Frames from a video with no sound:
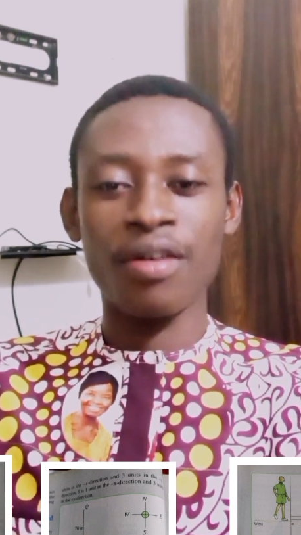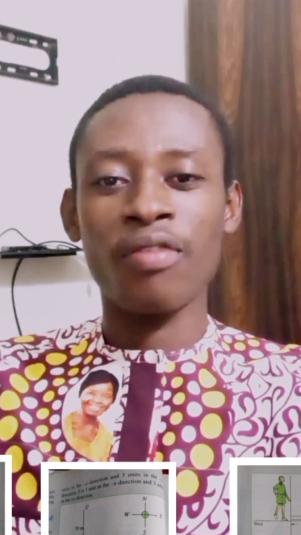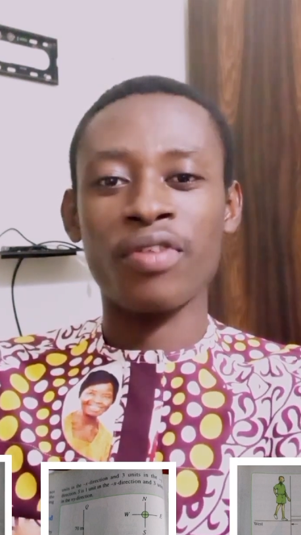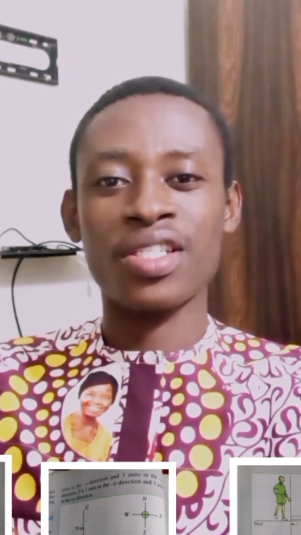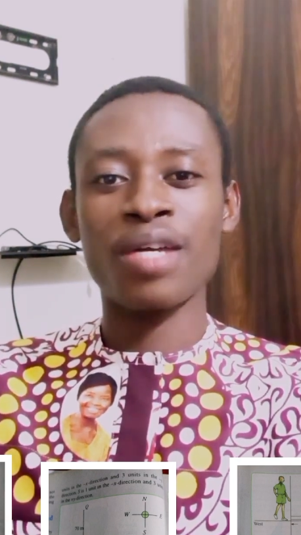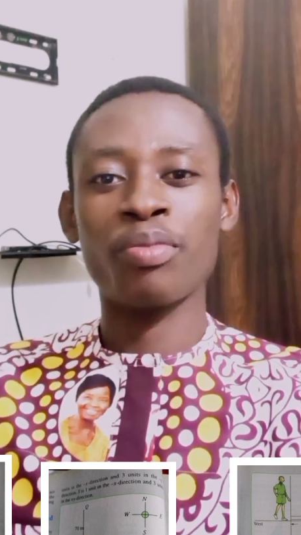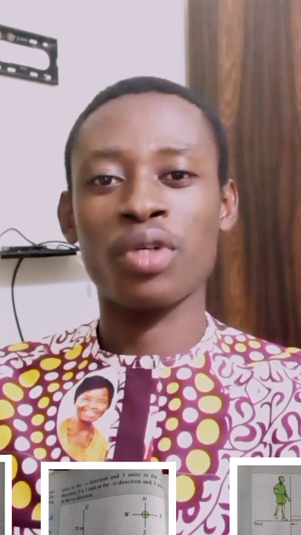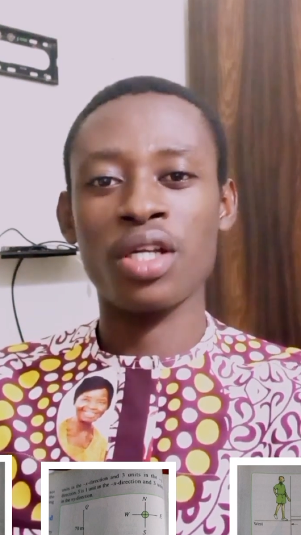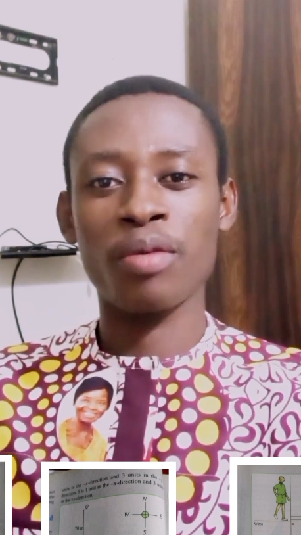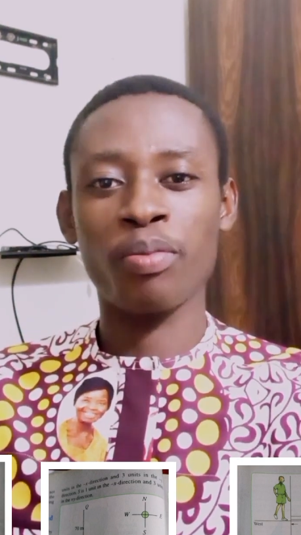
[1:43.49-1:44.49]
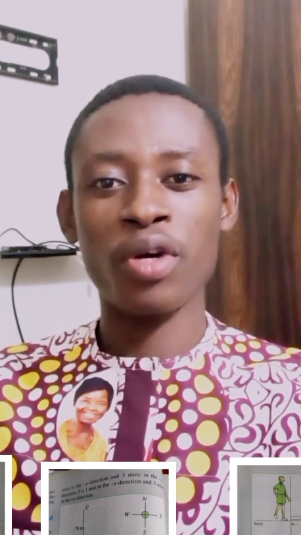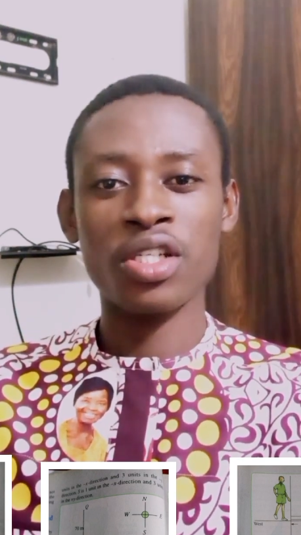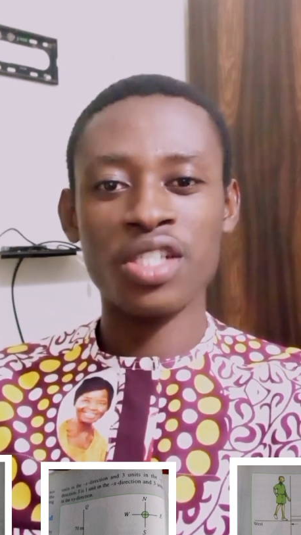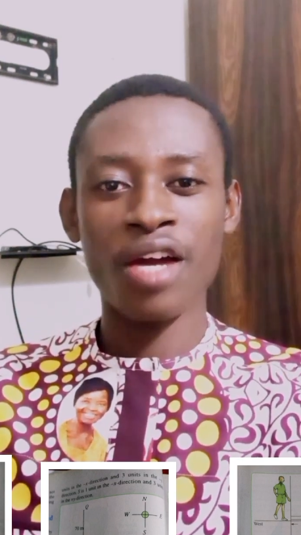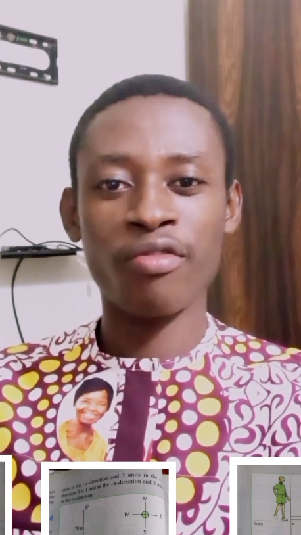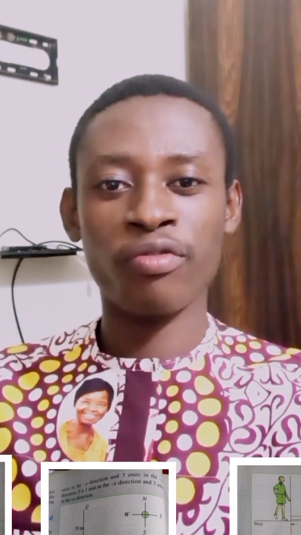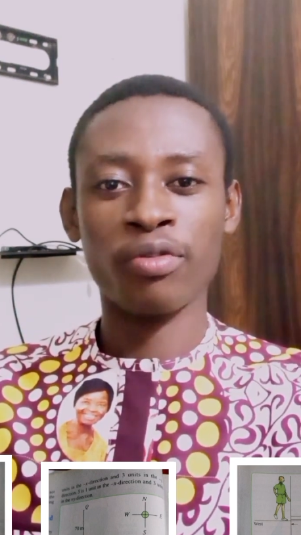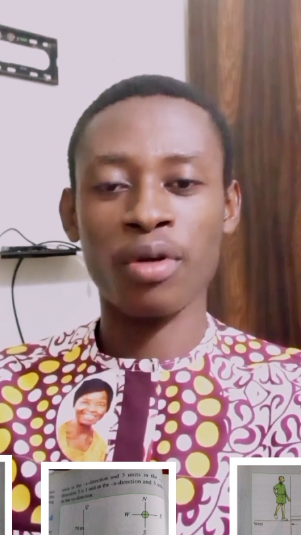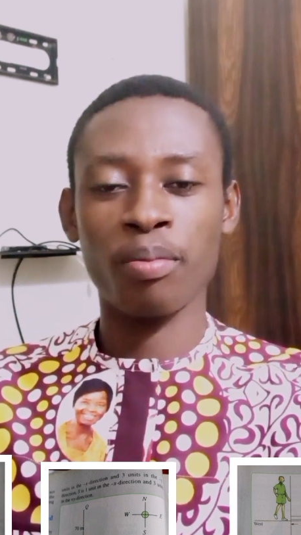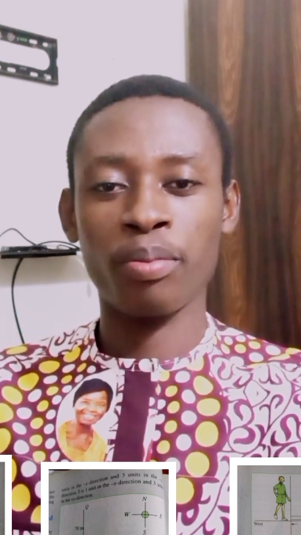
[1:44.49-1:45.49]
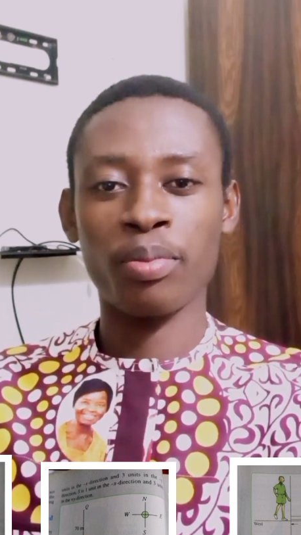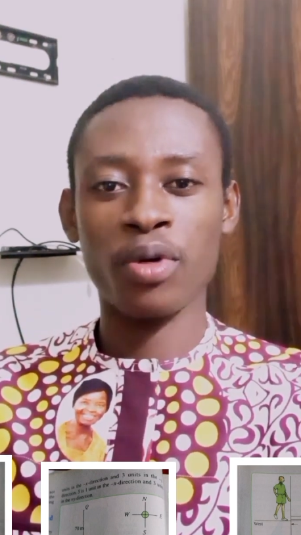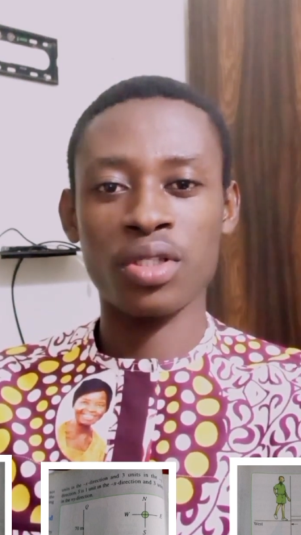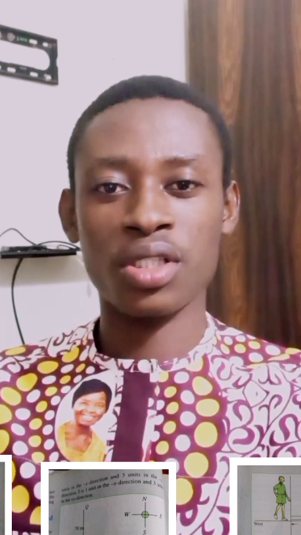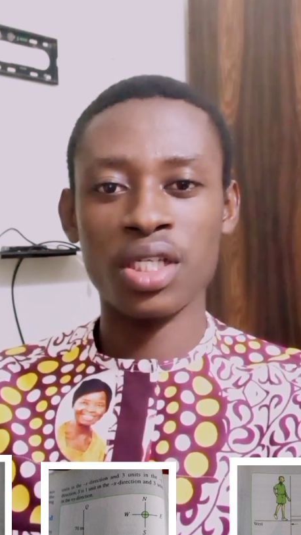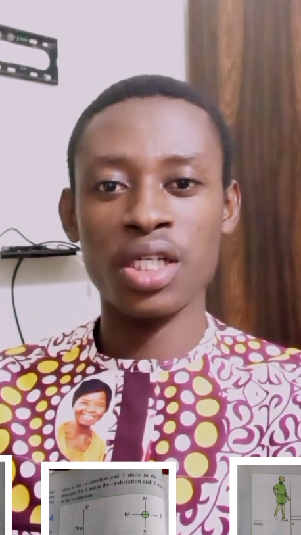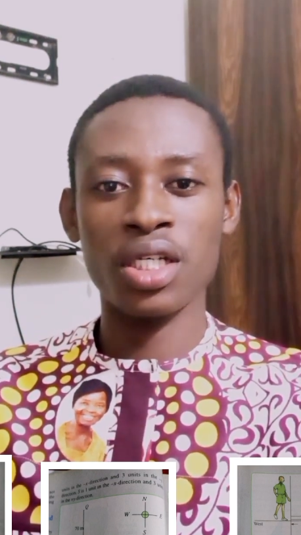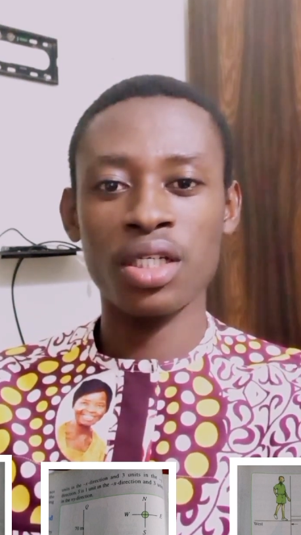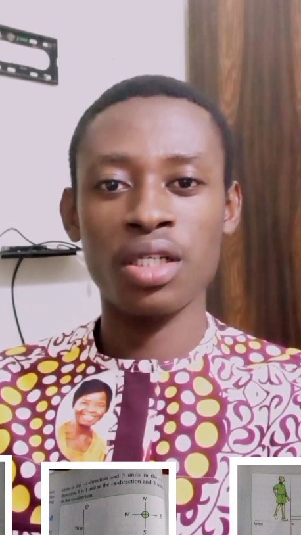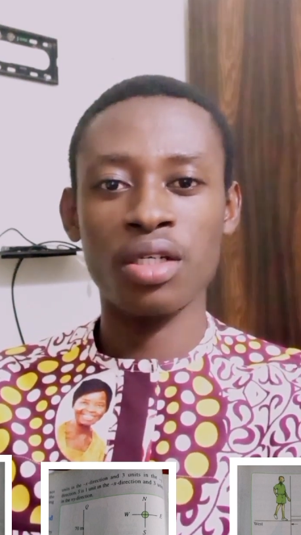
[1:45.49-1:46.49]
For example, a boy travel from point A